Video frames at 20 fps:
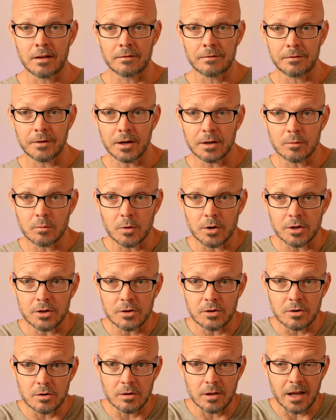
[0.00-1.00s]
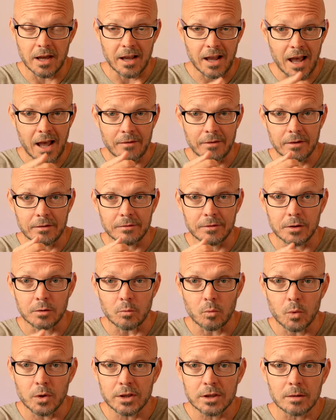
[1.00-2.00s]
fun where you're like having
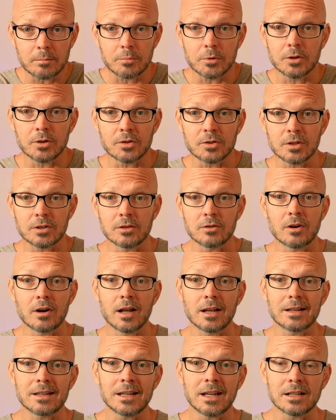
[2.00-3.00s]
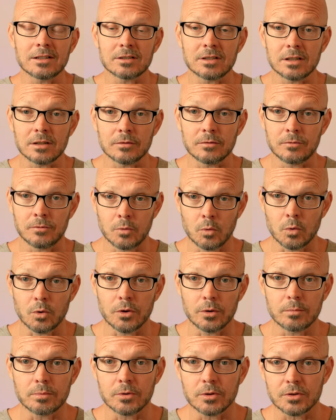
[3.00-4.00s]
fun with the person, you're not dancing for
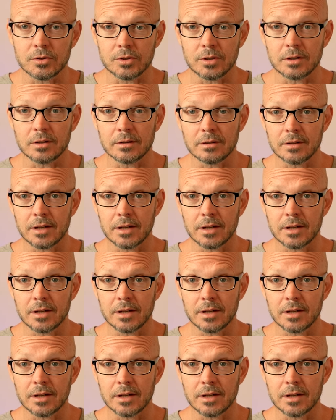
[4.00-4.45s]
the person.